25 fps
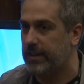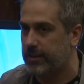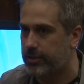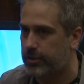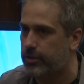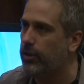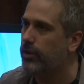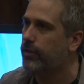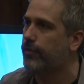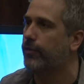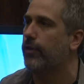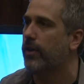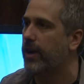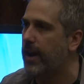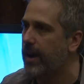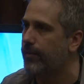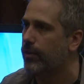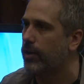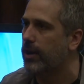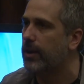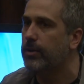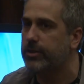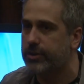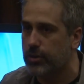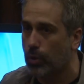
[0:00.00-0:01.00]
It took
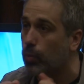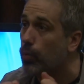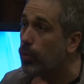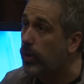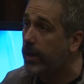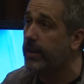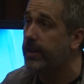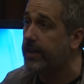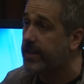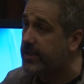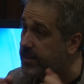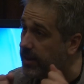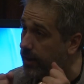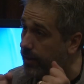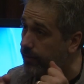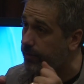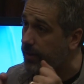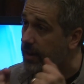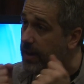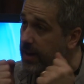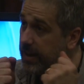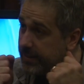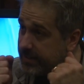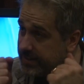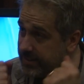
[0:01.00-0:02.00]
forever. It was a really
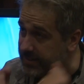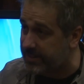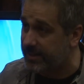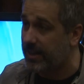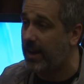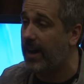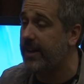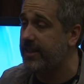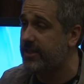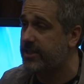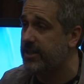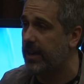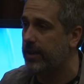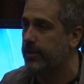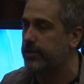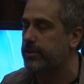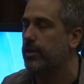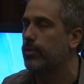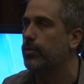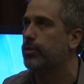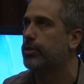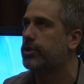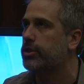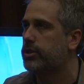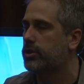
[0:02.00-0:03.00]
tough design challenge.
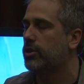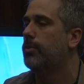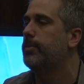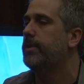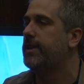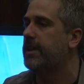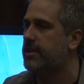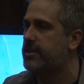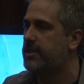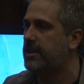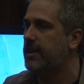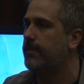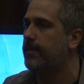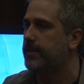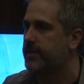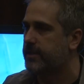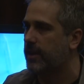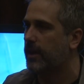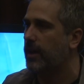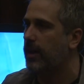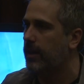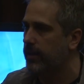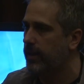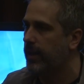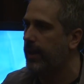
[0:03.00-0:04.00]
There were so many achievements
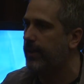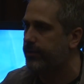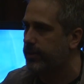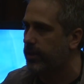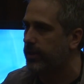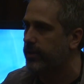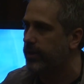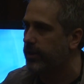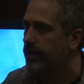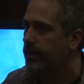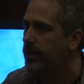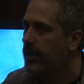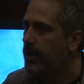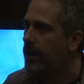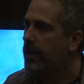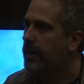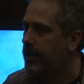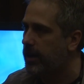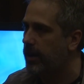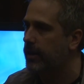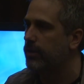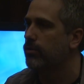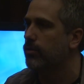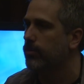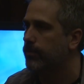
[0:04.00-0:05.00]
that got left on the
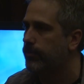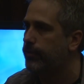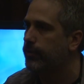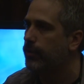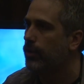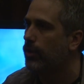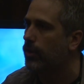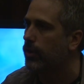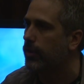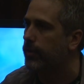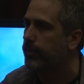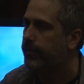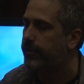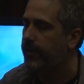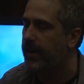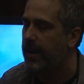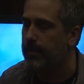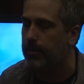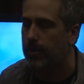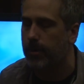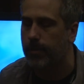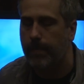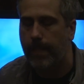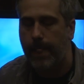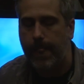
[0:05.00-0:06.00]
cutting room floor in
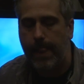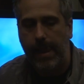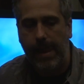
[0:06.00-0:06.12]
Fable.